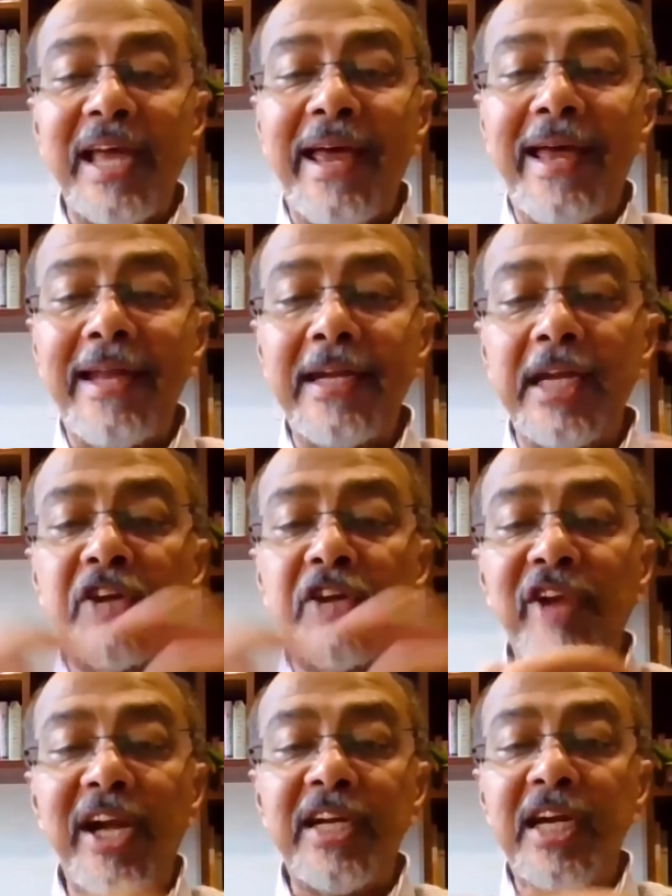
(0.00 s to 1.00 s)
and they
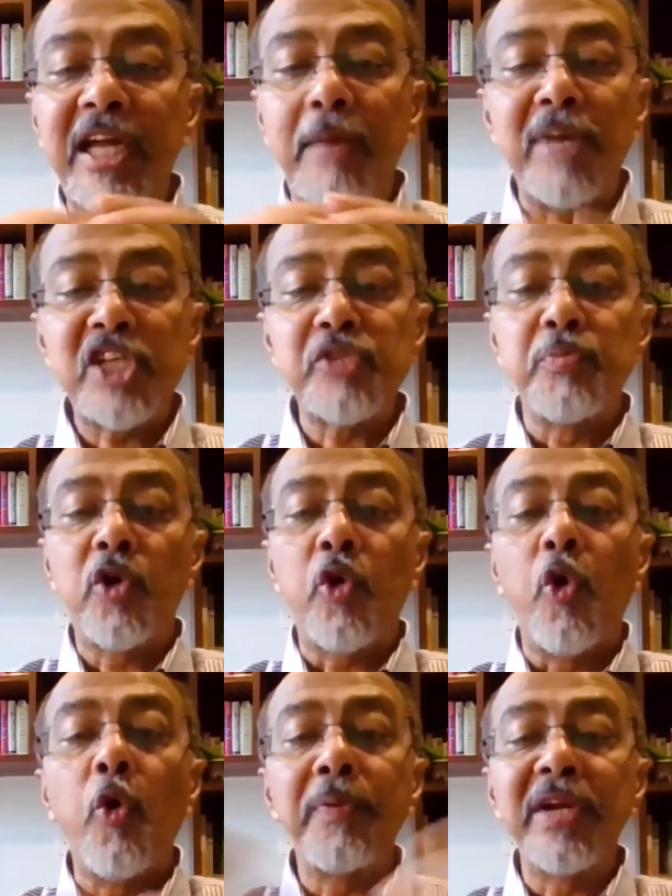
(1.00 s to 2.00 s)
created a much more
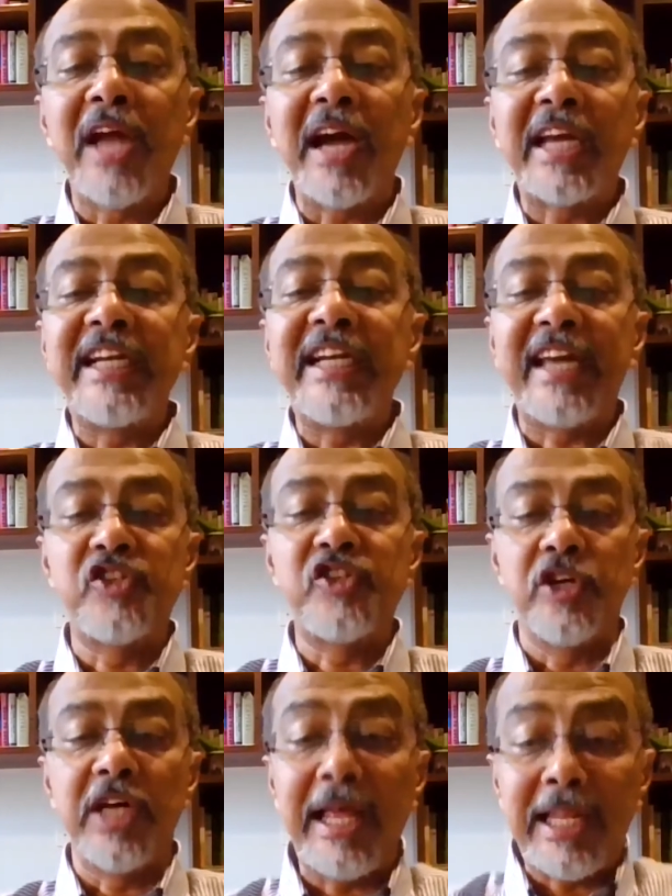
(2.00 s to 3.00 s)
open
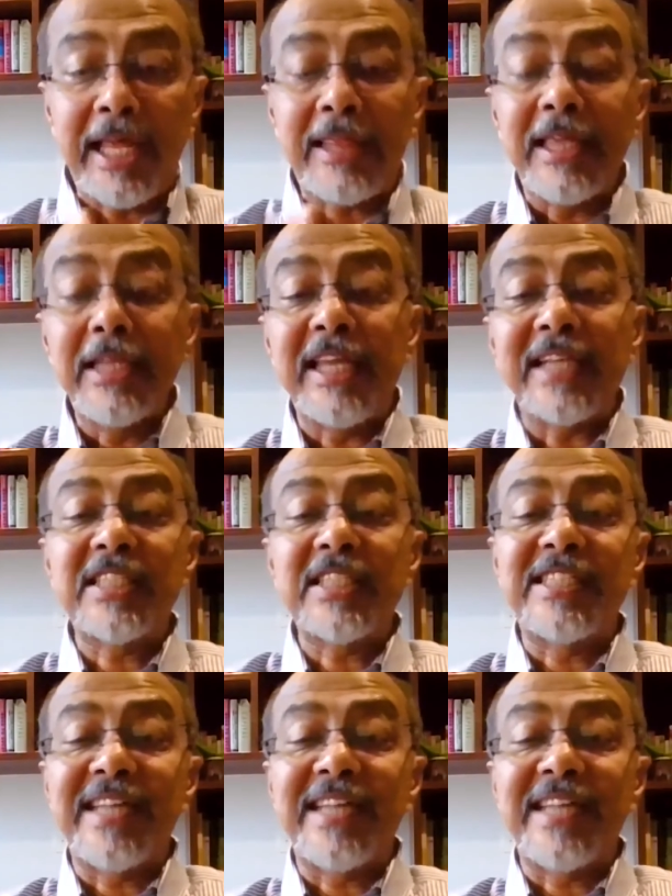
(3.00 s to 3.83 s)
architecture. And I think that's the